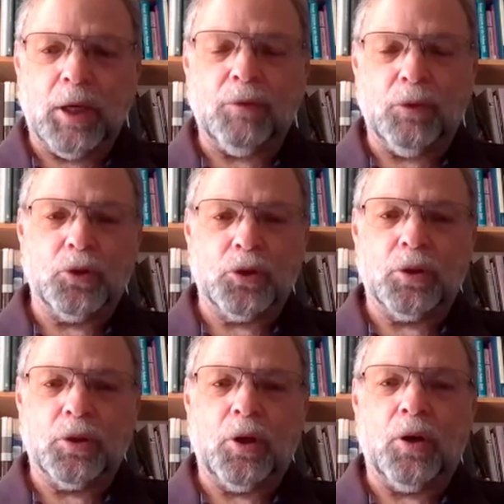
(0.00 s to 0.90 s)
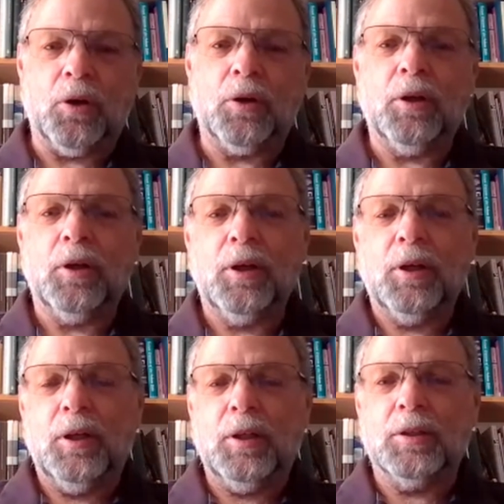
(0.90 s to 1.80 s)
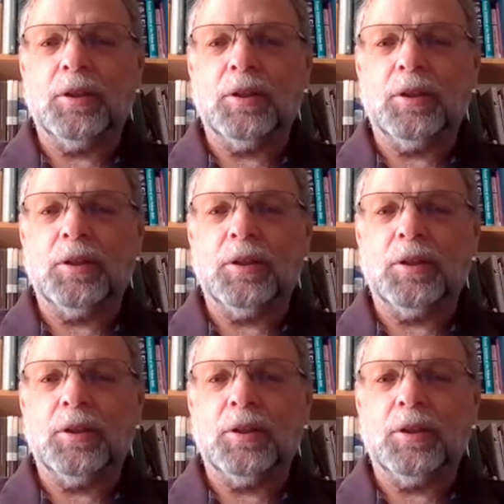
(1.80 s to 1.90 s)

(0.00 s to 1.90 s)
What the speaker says: evolution occurred. He